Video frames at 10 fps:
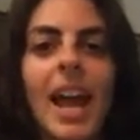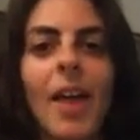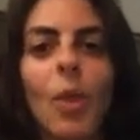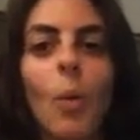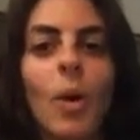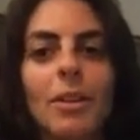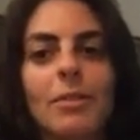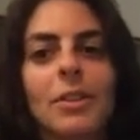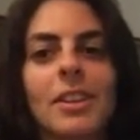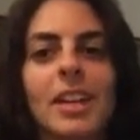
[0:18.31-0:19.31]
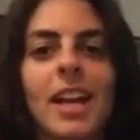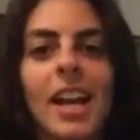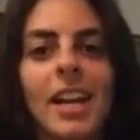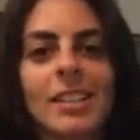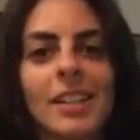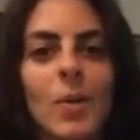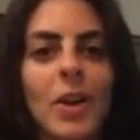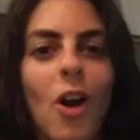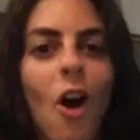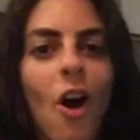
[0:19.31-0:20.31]
and the wonderful thing is that
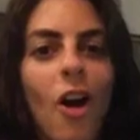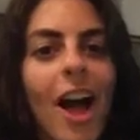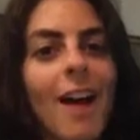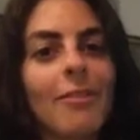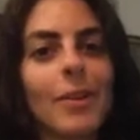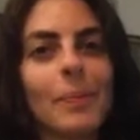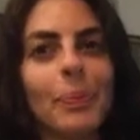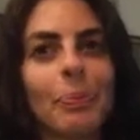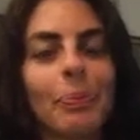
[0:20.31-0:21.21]
we all have them.